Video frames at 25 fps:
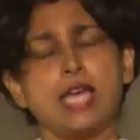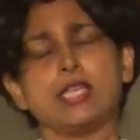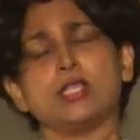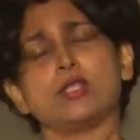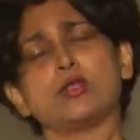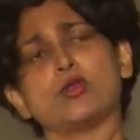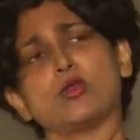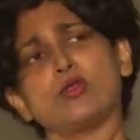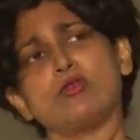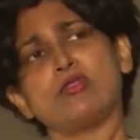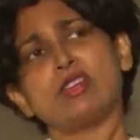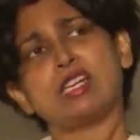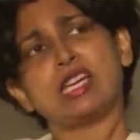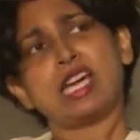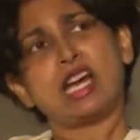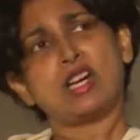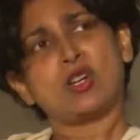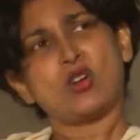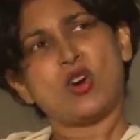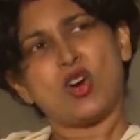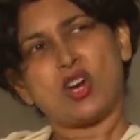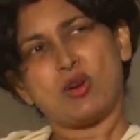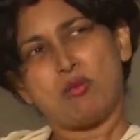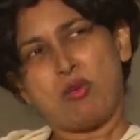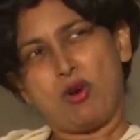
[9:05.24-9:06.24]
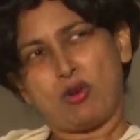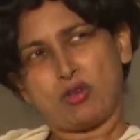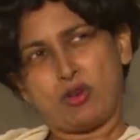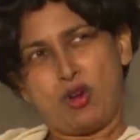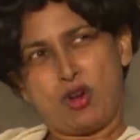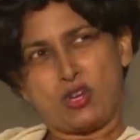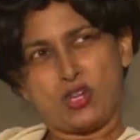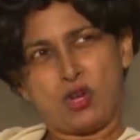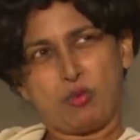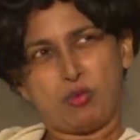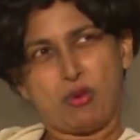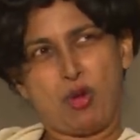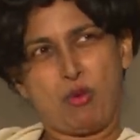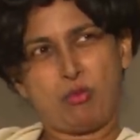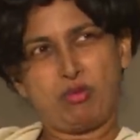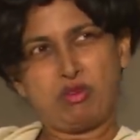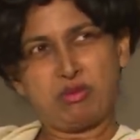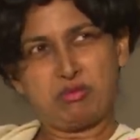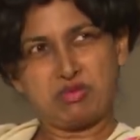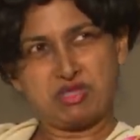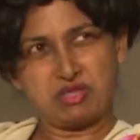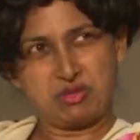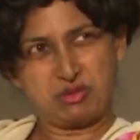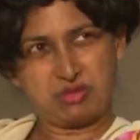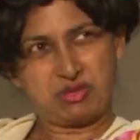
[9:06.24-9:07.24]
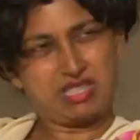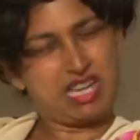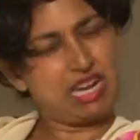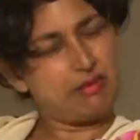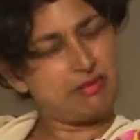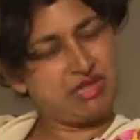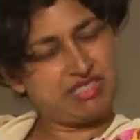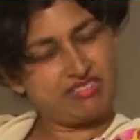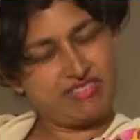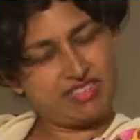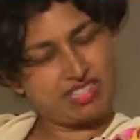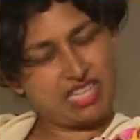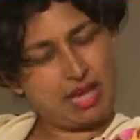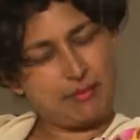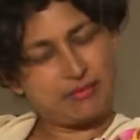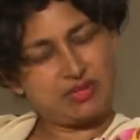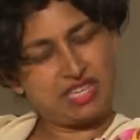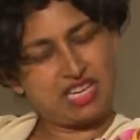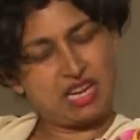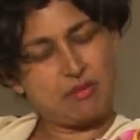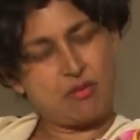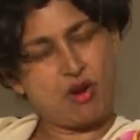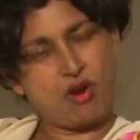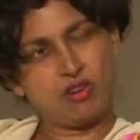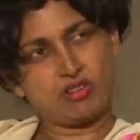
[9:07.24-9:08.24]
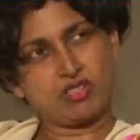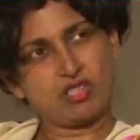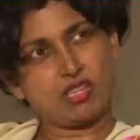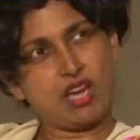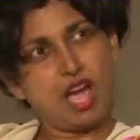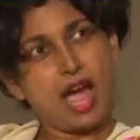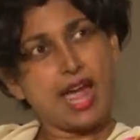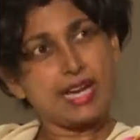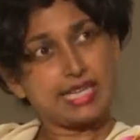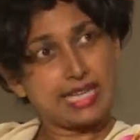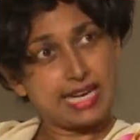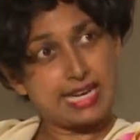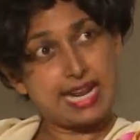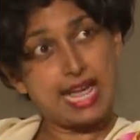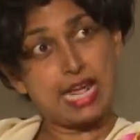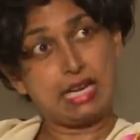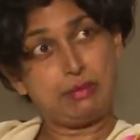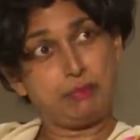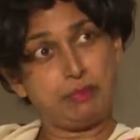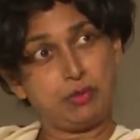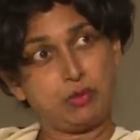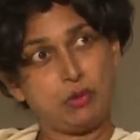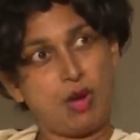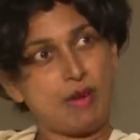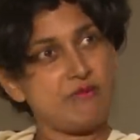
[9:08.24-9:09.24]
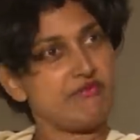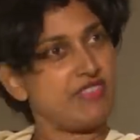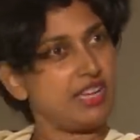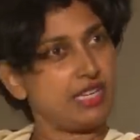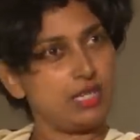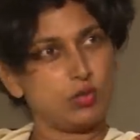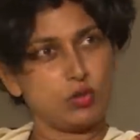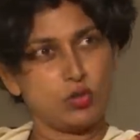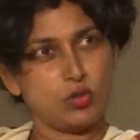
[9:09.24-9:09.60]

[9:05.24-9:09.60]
So we can talk about all your problems. Now mm. tell me something no. about, I can help you, I'm very